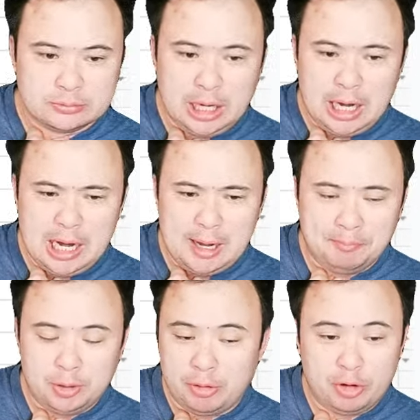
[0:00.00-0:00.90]

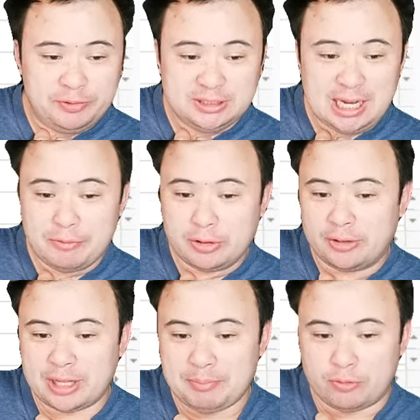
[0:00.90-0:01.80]
Um, don't know if he's ever
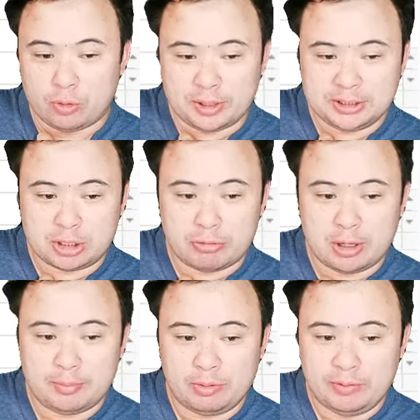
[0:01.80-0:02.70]
done that before in his
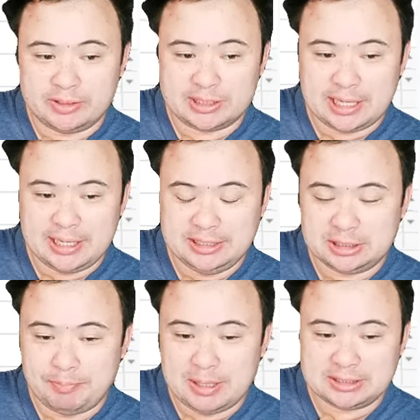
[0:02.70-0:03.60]
career, but we've decided he's
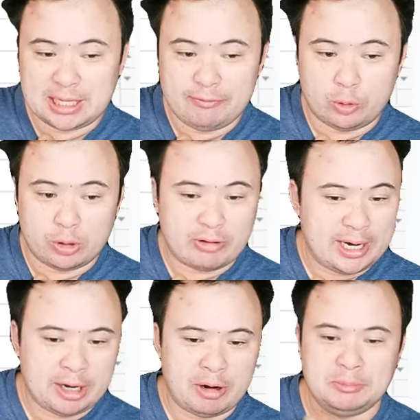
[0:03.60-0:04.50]
the best guy for it
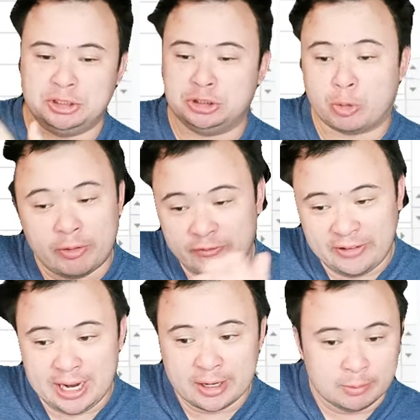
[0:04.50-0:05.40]
right now. I'm sure when
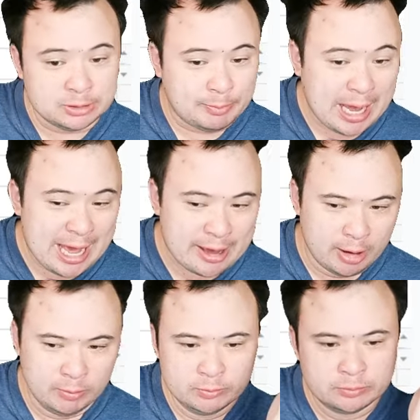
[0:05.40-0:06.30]
Fant comes back,
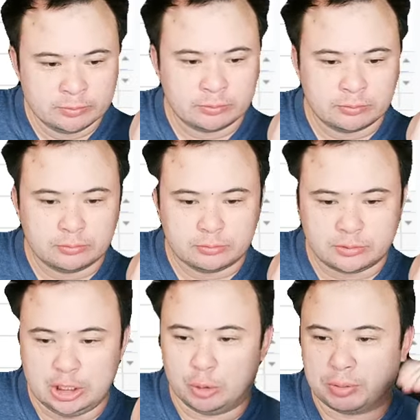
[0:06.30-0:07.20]

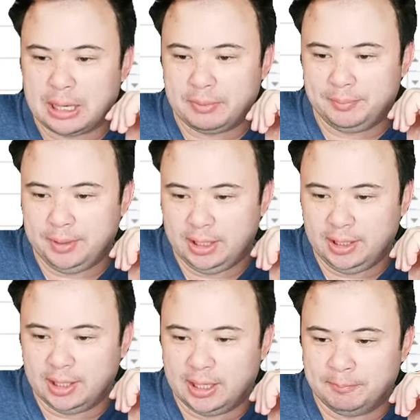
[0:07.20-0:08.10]
it'll probably
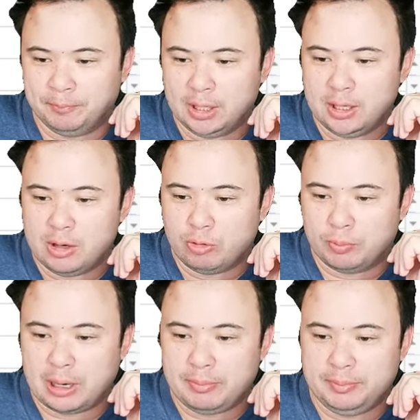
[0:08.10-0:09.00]
be um, we'll
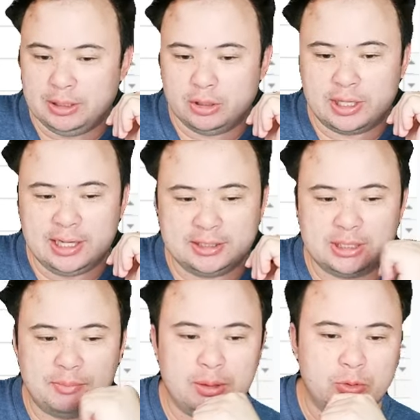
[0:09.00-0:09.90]
probably be looking at
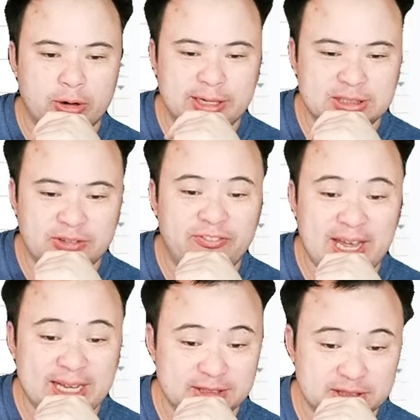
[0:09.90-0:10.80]
something where it's
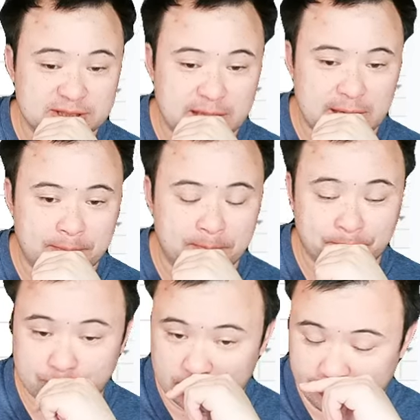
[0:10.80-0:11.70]
Fant's
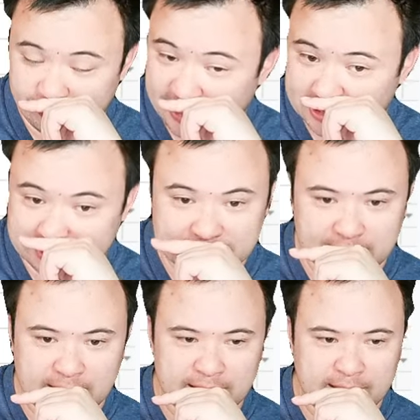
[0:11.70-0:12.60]
um, Fant's
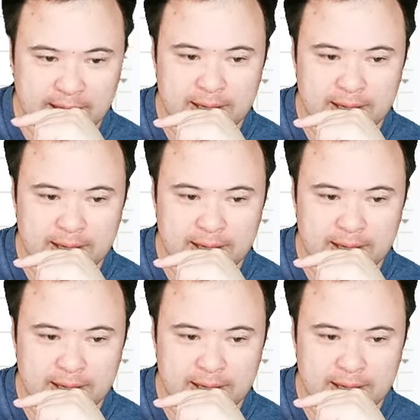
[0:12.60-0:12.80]
uh,